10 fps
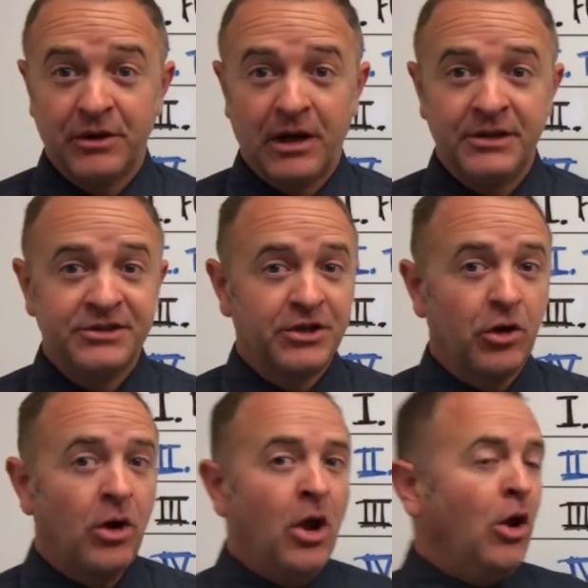All right,
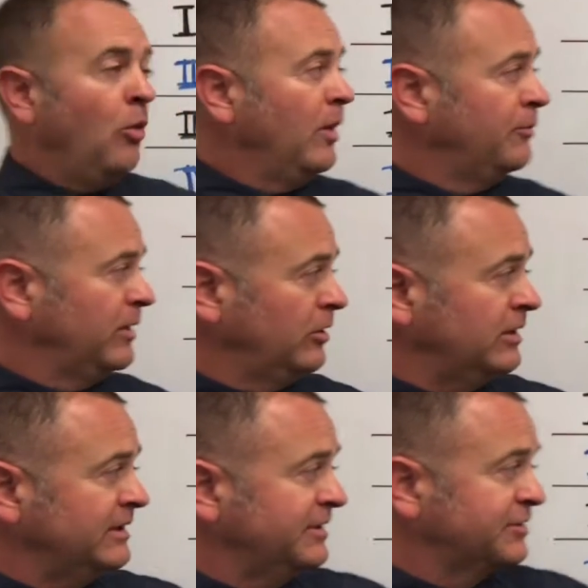so when we
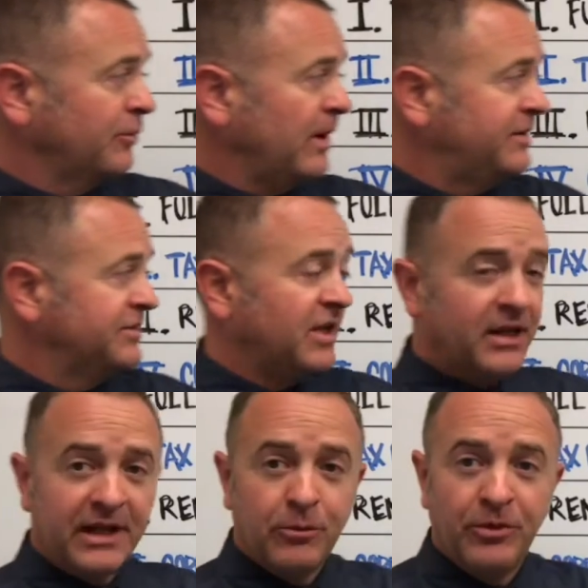look at this, the rent is
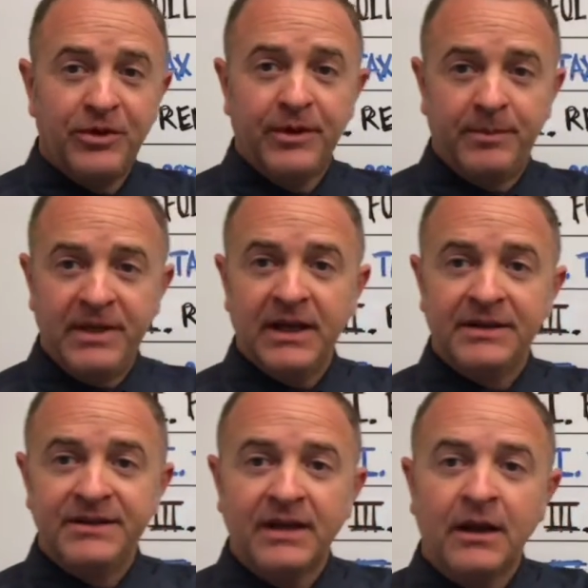not equal to the
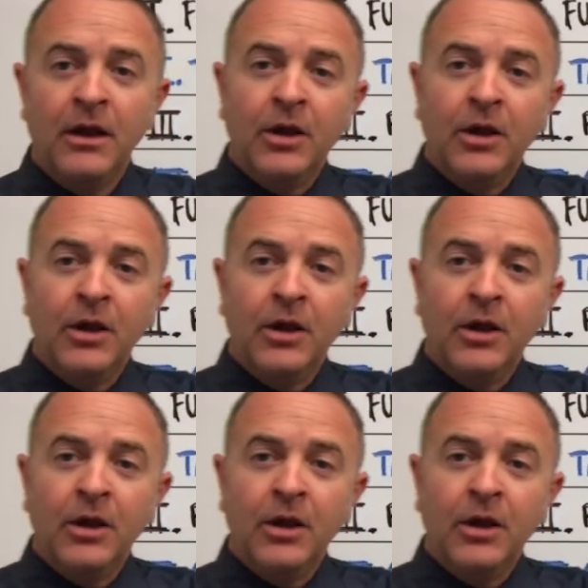PITI.